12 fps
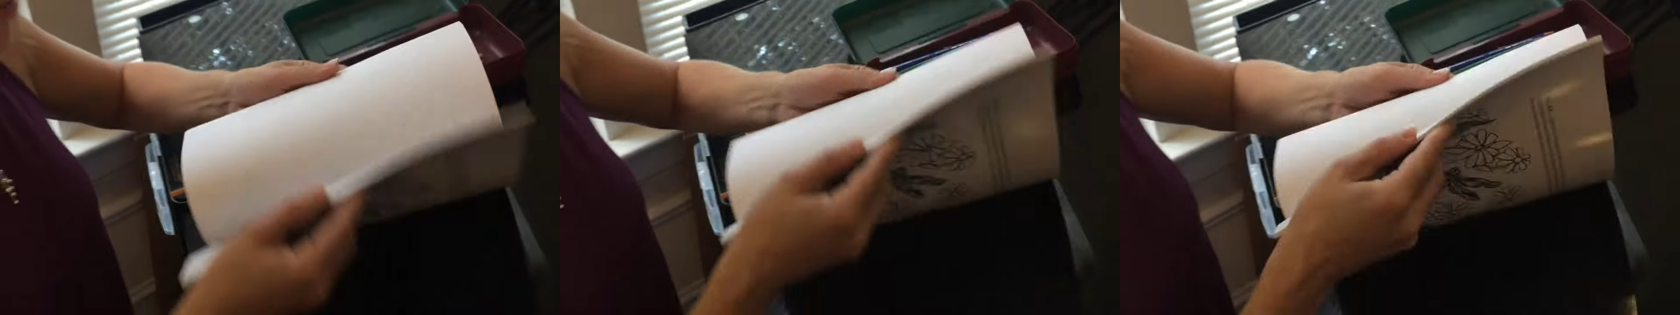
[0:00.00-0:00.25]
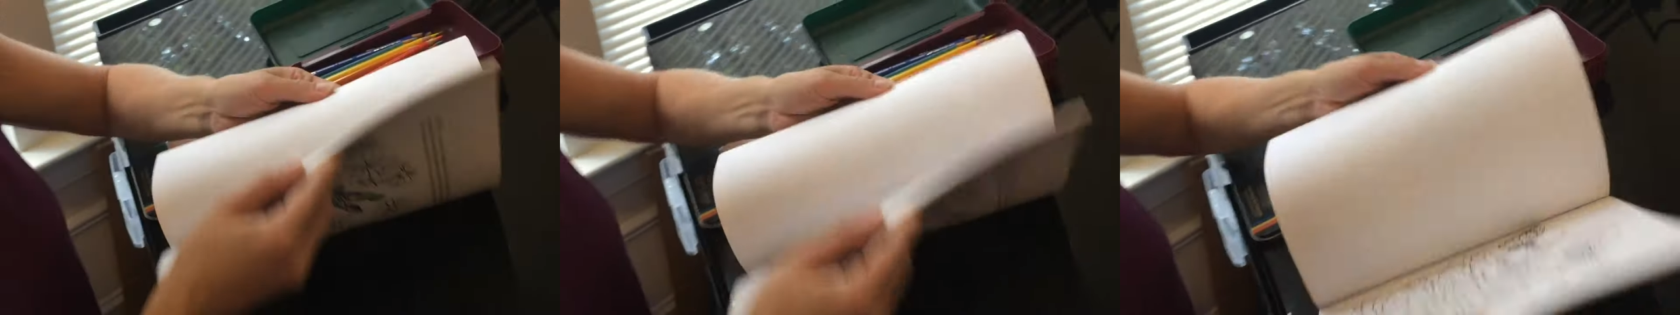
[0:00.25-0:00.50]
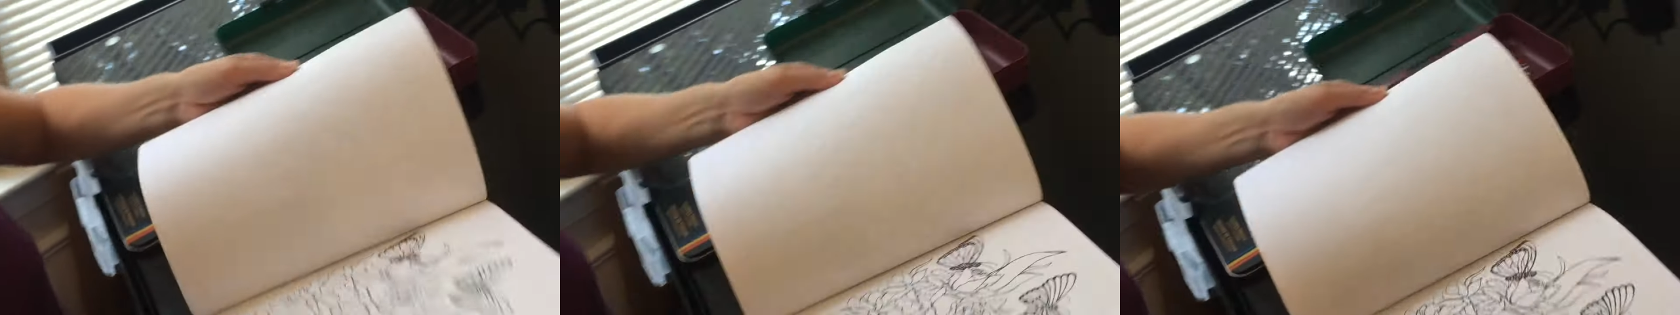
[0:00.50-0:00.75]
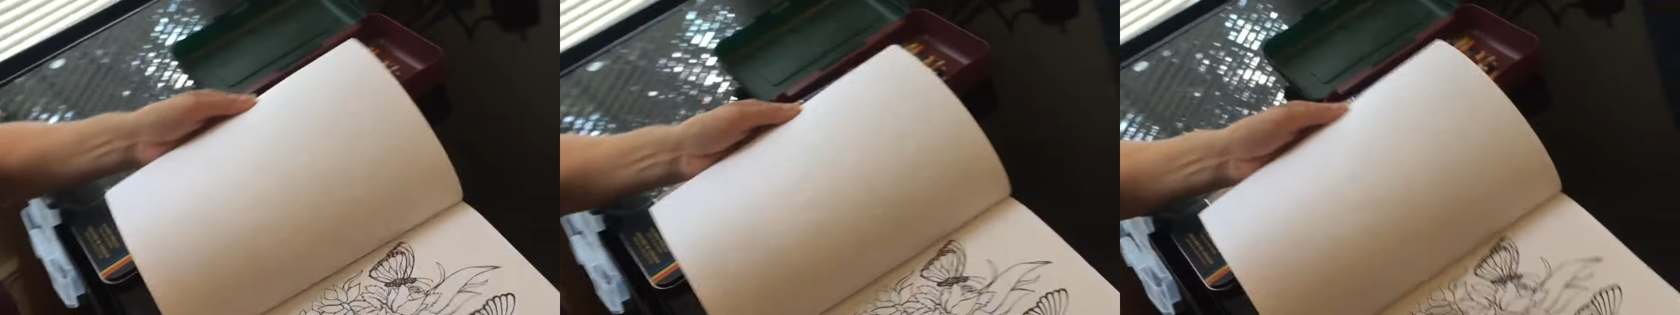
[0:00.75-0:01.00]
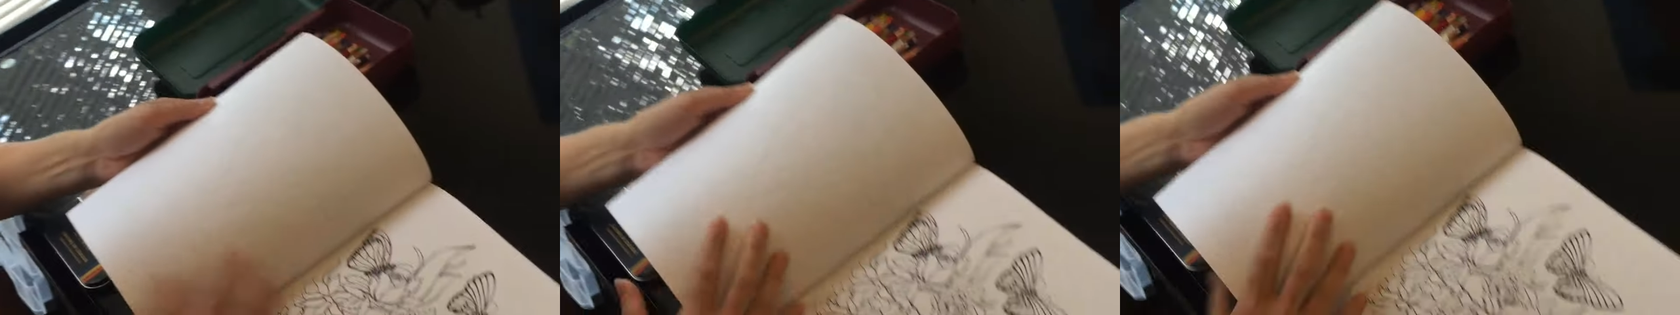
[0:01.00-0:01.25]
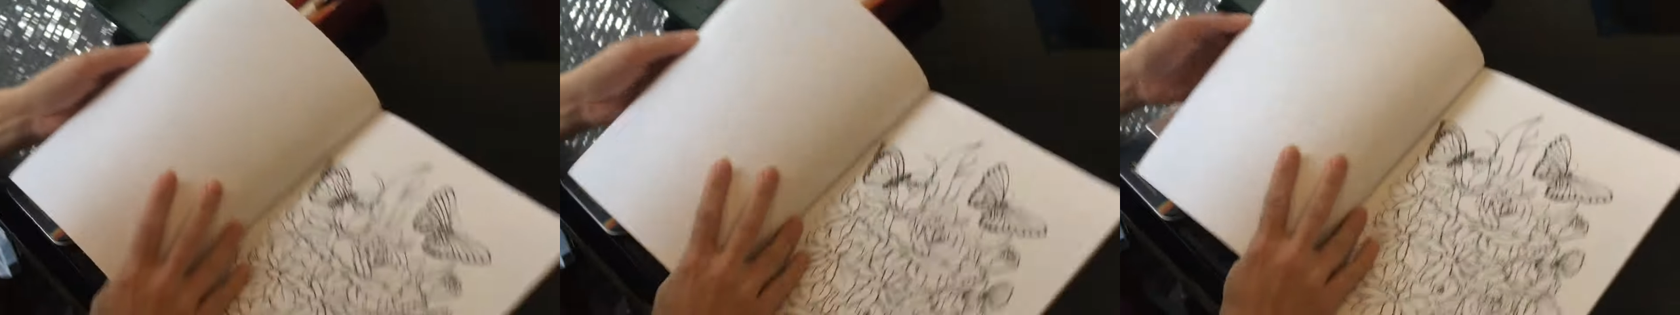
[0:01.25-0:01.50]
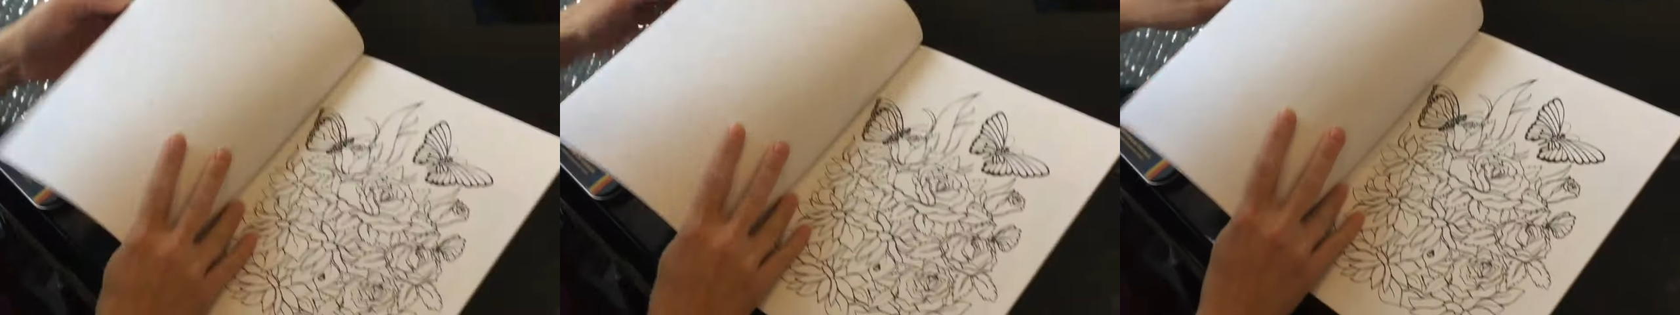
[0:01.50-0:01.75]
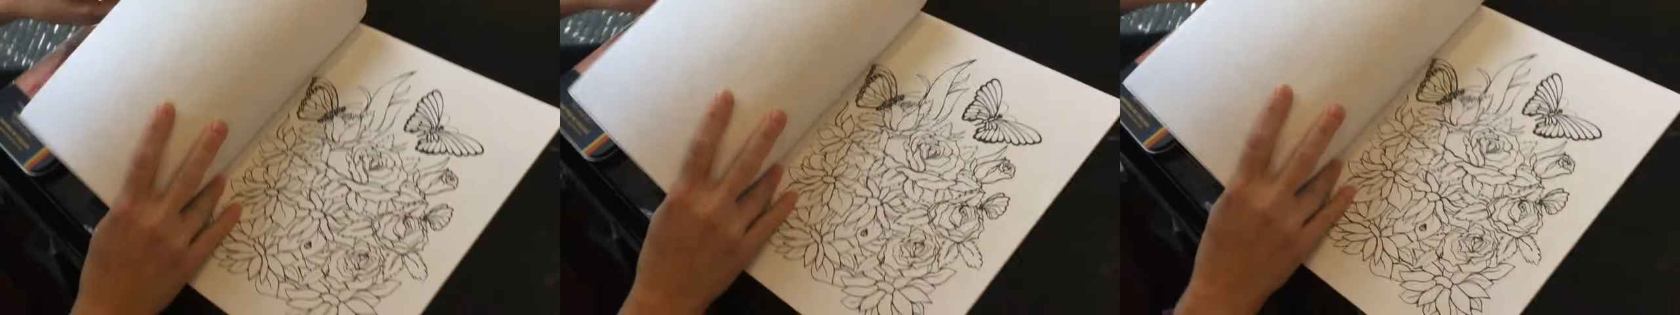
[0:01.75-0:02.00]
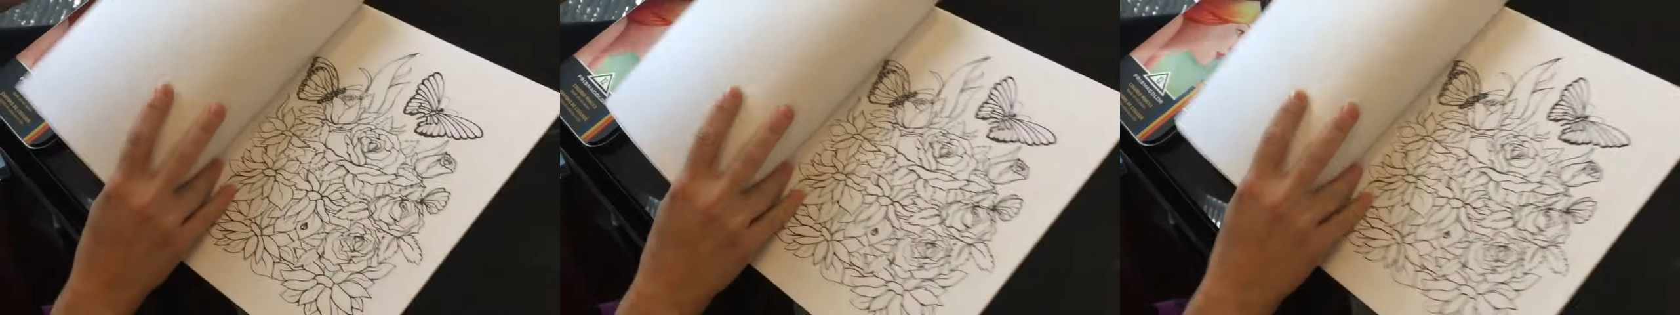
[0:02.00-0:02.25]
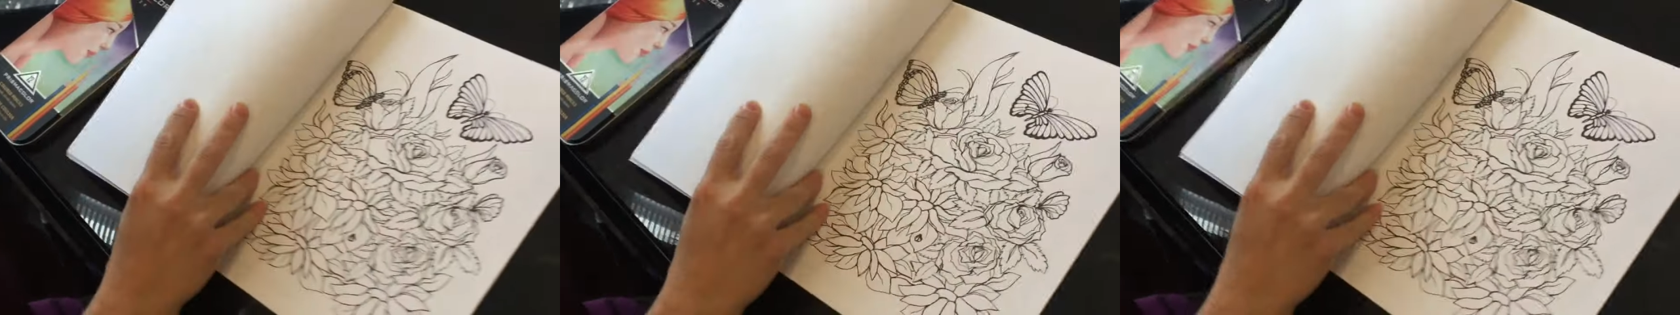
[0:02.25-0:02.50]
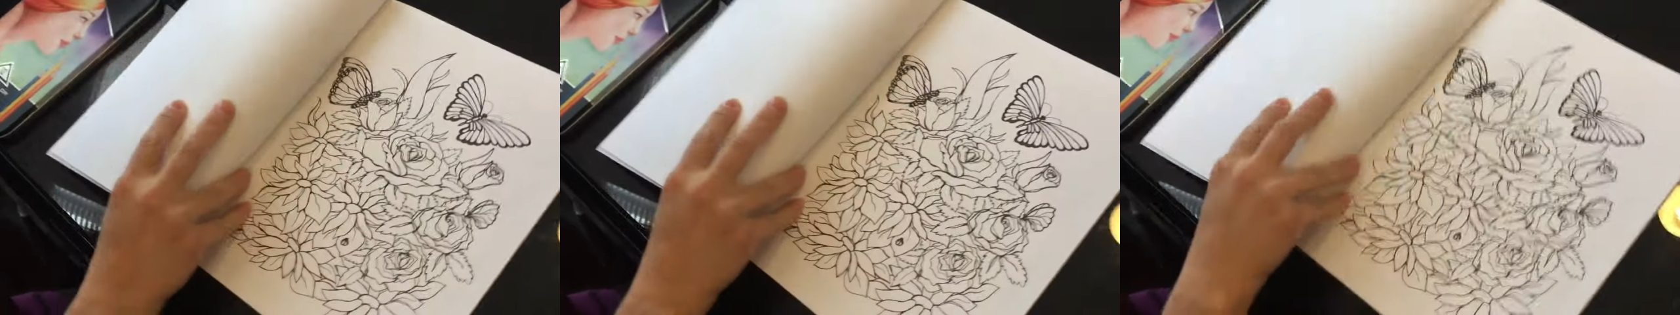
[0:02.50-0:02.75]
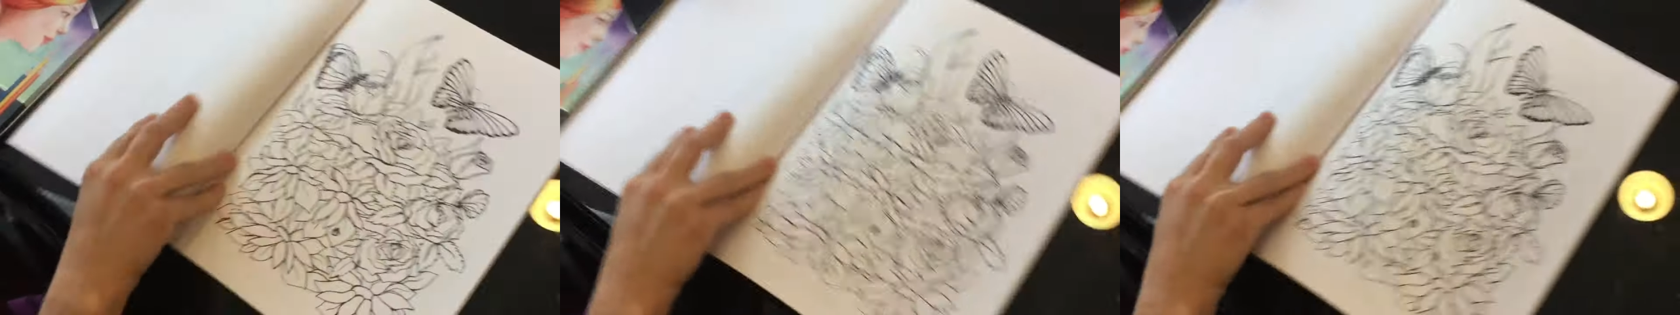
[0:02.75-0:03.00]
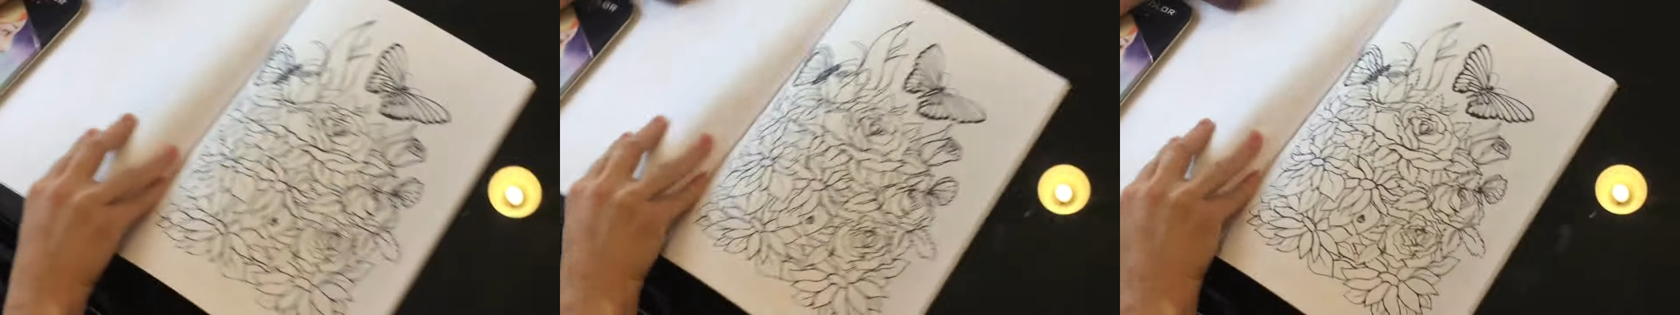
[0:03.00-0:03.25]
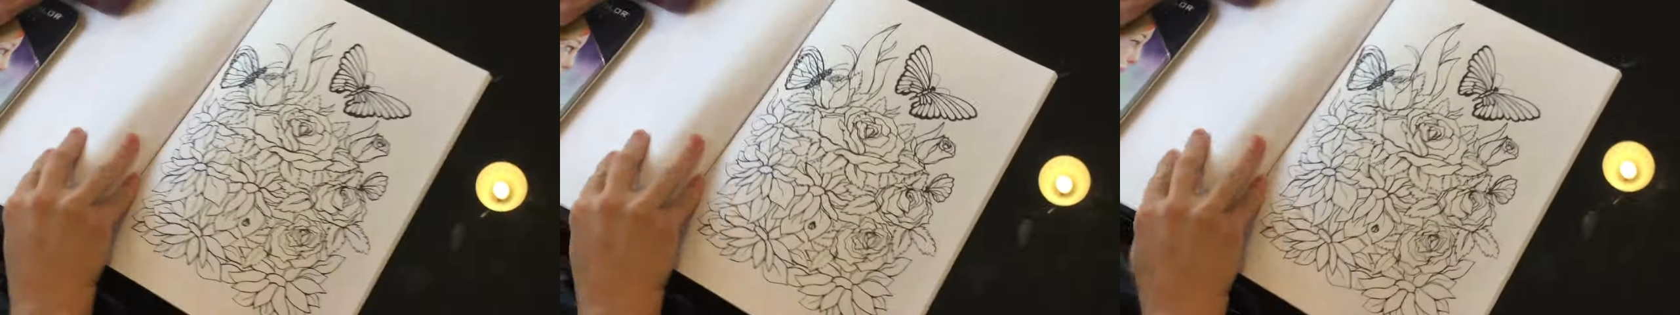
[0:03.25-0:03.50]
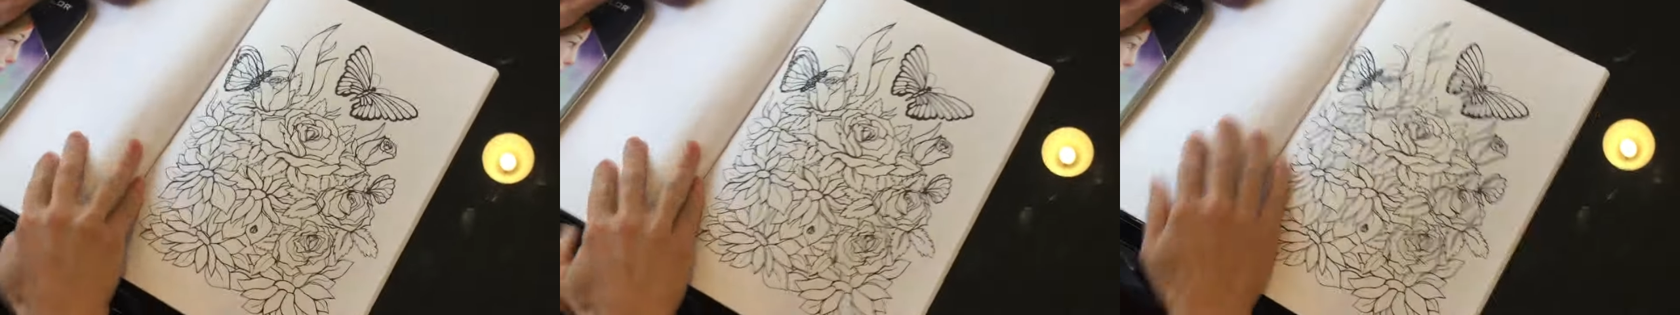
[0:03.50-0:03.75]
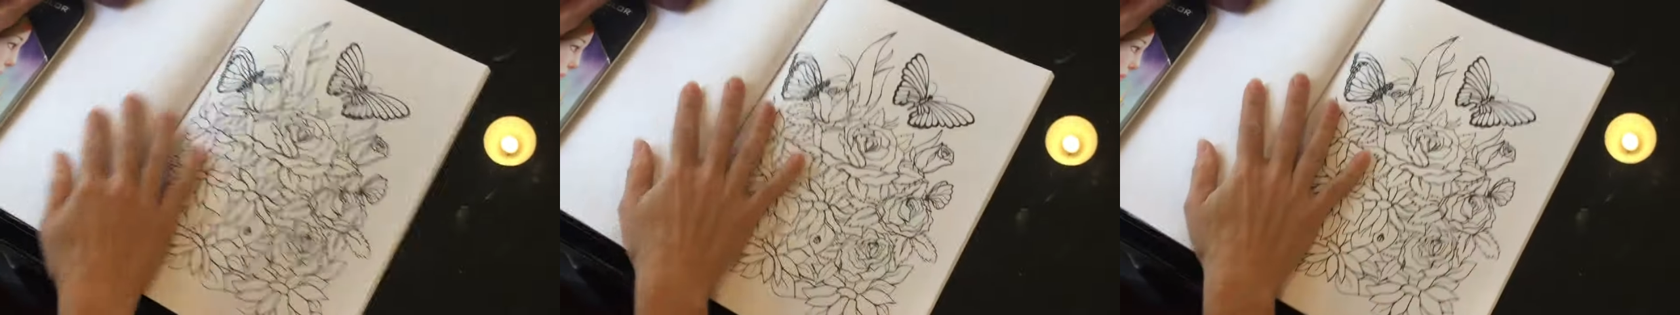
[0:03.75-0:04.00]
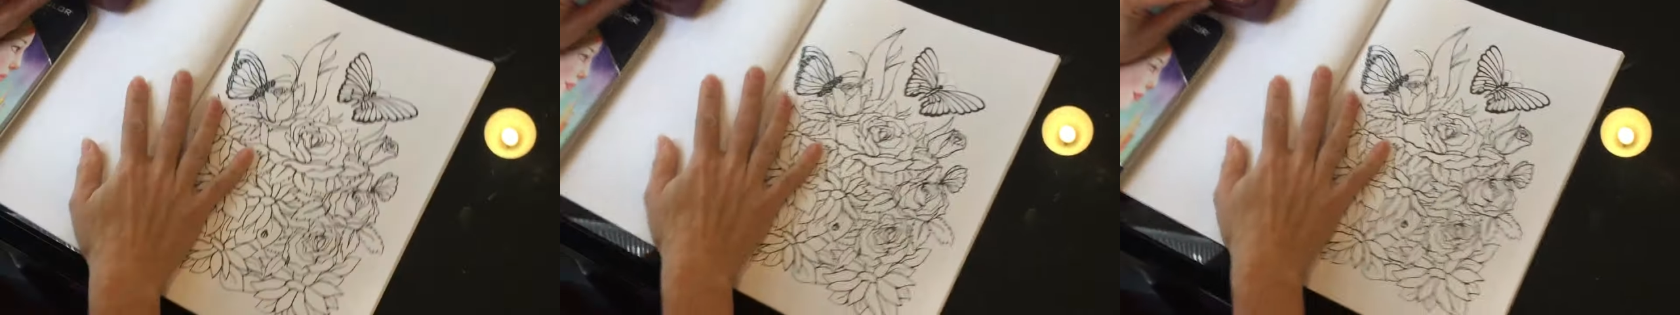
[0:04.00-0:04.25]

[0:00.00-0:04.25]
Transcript: (no speaker visible)